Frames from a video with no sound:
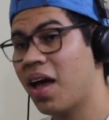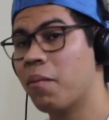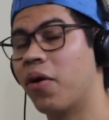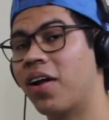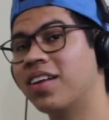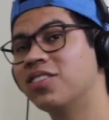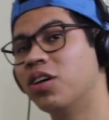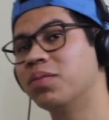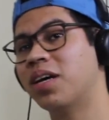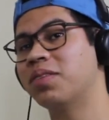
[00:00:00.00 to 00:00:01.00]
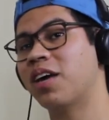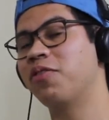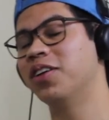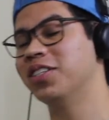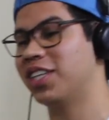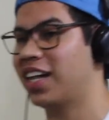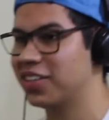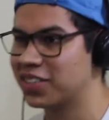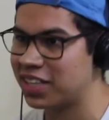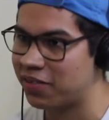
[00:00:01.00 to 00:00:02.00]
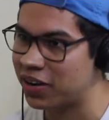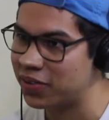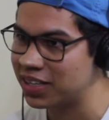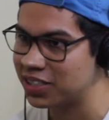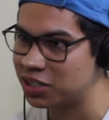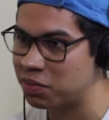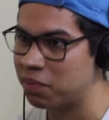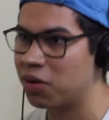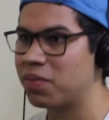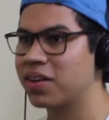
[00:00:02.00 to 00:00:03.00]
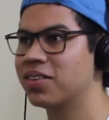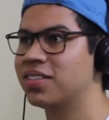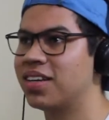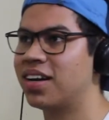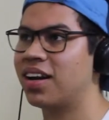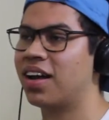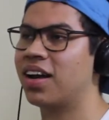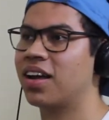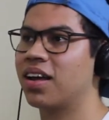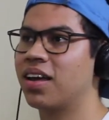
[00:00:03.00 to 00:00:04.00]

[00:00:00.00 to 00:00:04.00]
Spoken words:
but sometimes I feel jealous about religious people because they're like